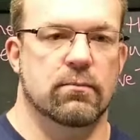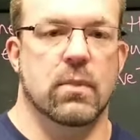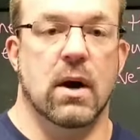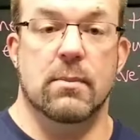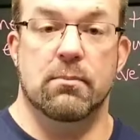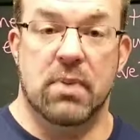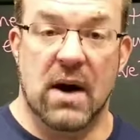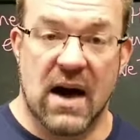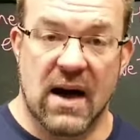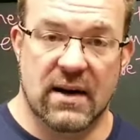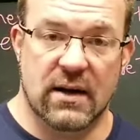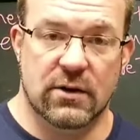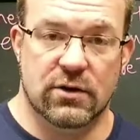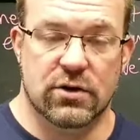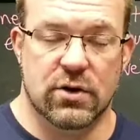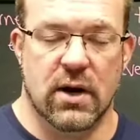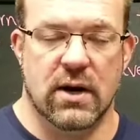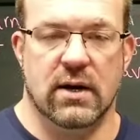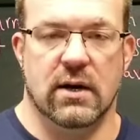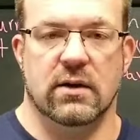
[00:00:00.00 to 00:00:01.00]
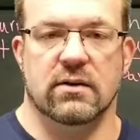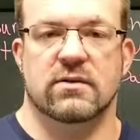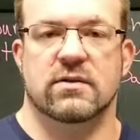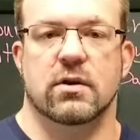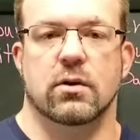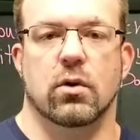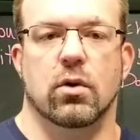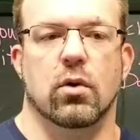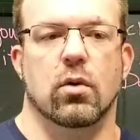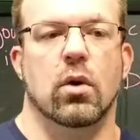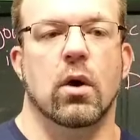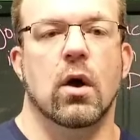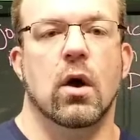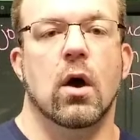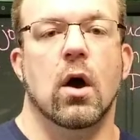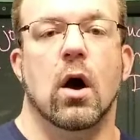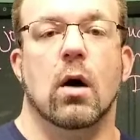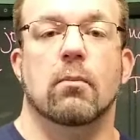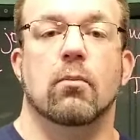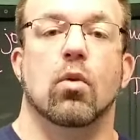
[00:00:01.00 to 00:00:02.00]
my body training, to
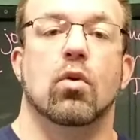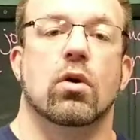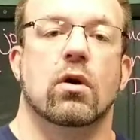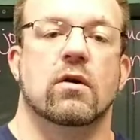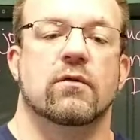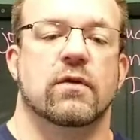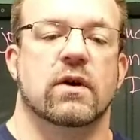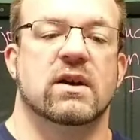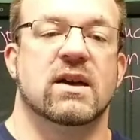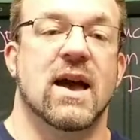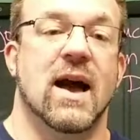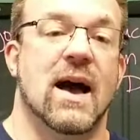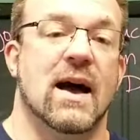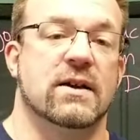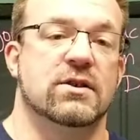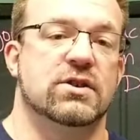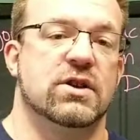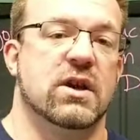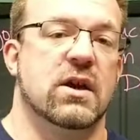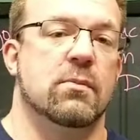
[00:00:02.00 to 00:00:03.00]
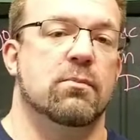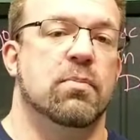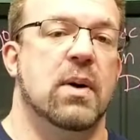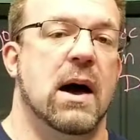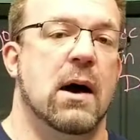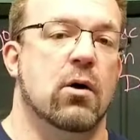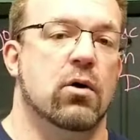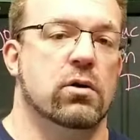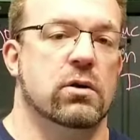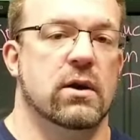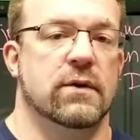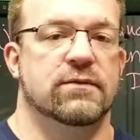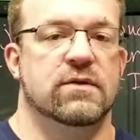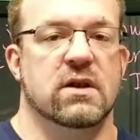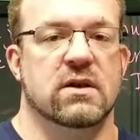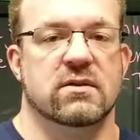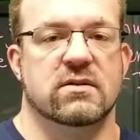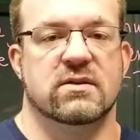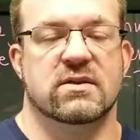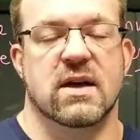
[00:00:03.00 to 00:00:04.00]
a more of a conjugate
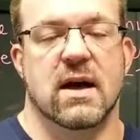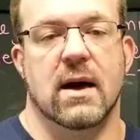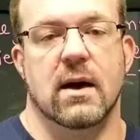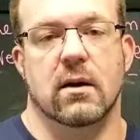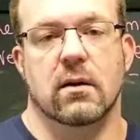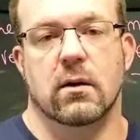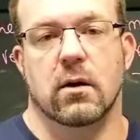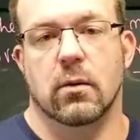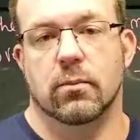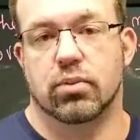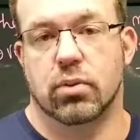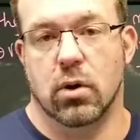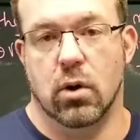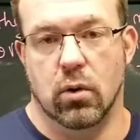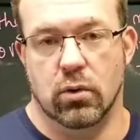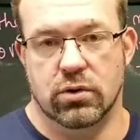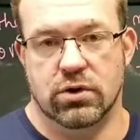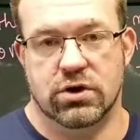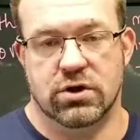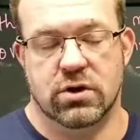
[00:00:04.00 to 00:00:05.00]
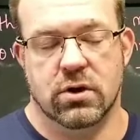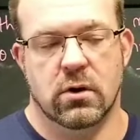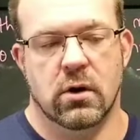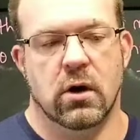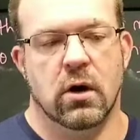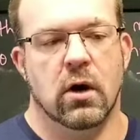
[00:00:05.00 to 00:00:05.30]
powerlifting style approach.